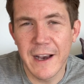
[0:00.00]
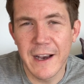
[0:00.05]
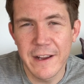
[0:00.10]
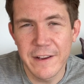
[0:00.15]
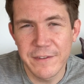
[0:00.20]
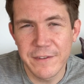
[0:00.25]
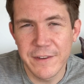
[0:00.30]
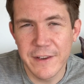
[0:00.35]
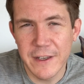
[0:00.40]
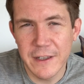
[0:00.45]
I
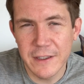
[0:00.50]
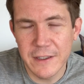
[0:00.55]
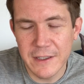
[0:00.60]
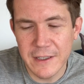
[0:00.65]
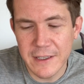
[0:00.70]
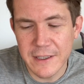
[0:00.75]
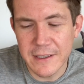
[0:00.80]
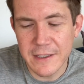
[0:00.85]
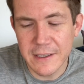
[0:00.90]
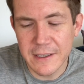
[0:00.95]
feel
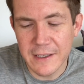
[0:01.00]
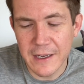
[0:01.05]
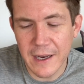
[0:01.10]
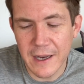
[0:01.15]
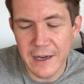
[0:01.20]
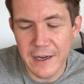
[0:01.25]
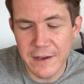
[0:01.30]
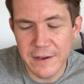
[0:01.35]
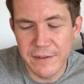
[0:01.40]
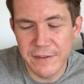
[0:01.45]
is
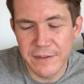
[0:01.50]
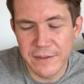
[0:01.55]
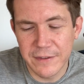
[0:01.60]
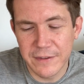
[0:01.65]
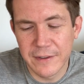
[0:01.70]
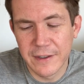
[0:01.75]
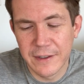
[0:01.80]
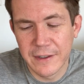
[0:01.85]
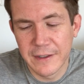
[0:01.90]
kind of,